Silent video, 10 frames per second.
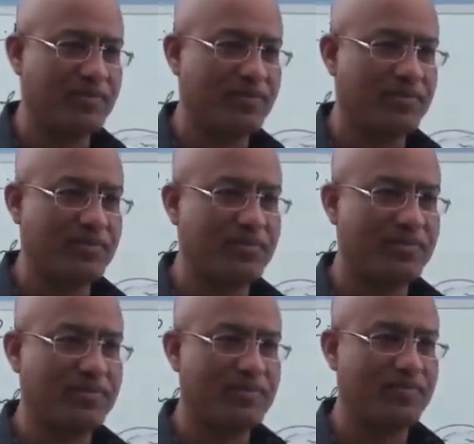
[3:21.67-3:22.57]

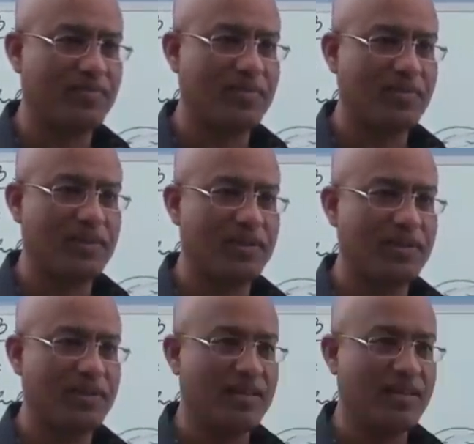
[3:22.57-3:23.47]

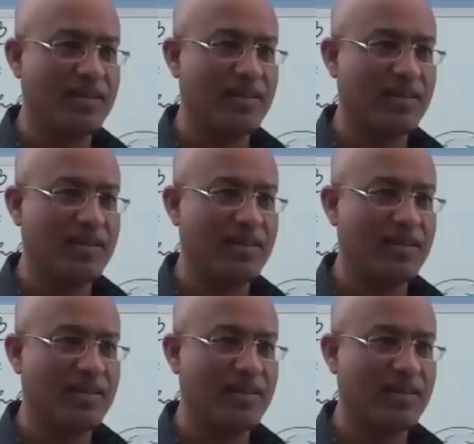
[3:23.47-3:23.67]
[no speech]